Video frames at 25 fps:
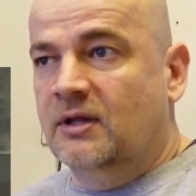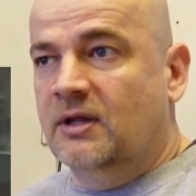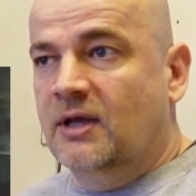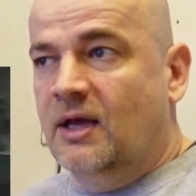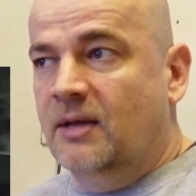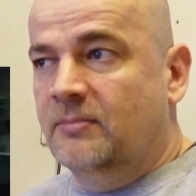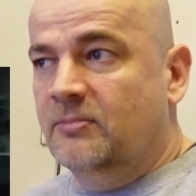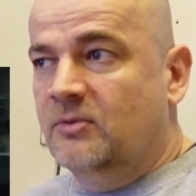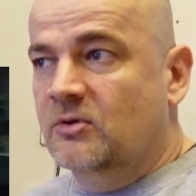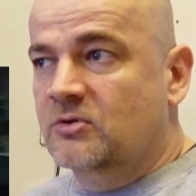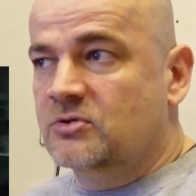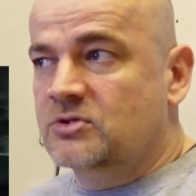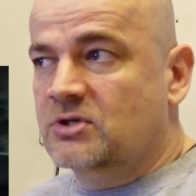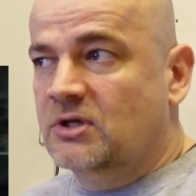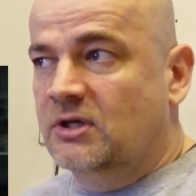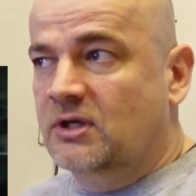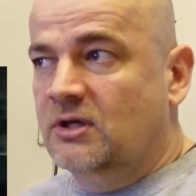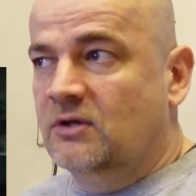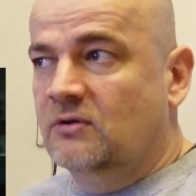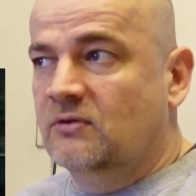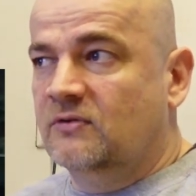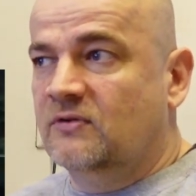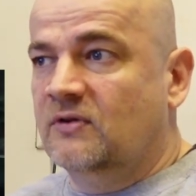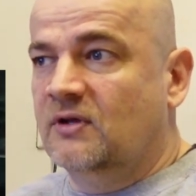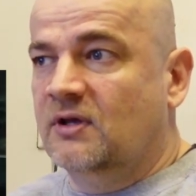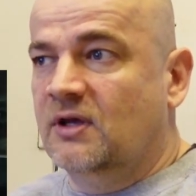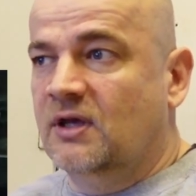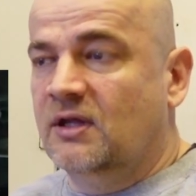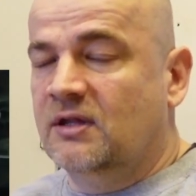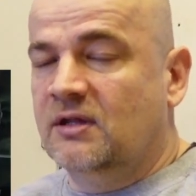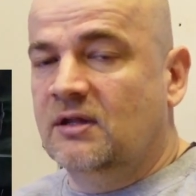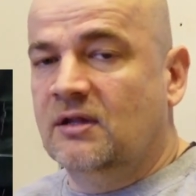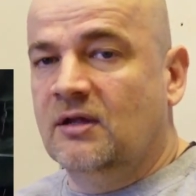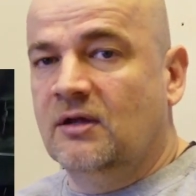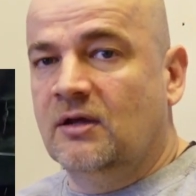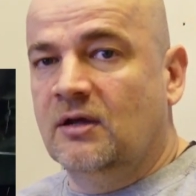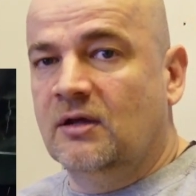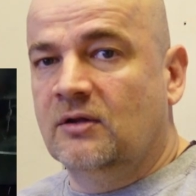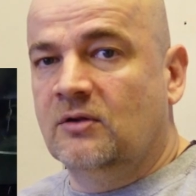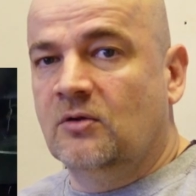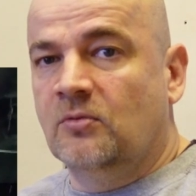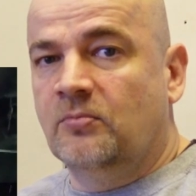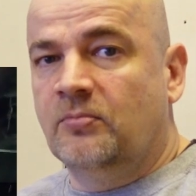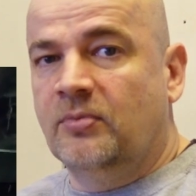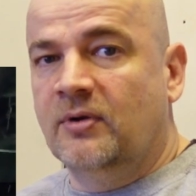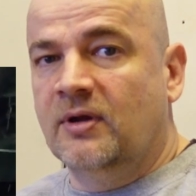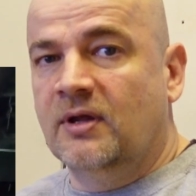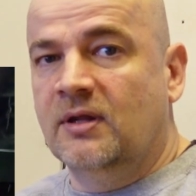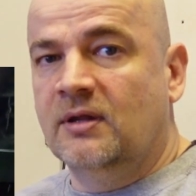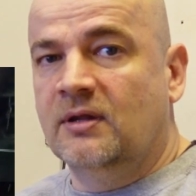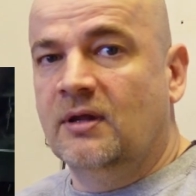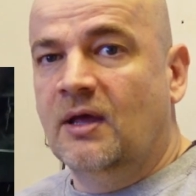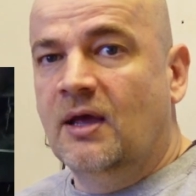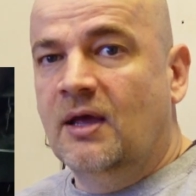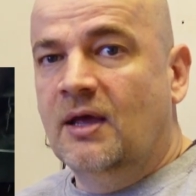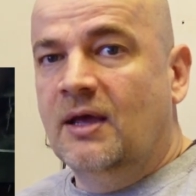I'm usually using it uh, to print